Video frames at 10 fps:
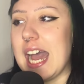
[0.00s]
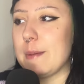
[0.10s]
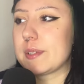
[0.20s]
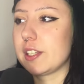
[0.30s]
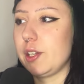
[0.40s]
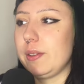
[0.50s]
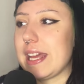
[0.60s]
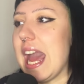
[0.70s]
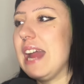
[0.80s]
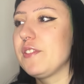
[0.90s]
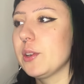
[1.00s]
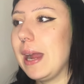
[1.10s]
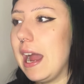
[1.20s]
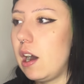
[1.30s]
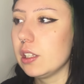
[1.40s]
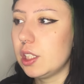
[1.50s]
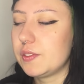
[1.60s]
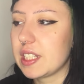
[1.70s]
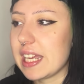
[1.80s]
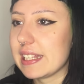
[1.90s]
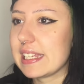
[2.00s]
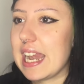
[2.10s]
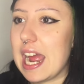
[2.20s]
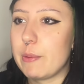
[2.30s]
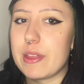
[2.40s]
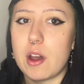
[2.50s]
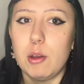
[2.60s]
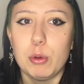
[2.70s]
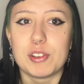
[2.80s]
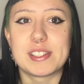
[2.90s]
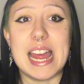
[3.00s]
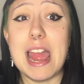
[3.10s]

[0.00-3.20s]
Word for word: absolutely everywhere all over the internet with almost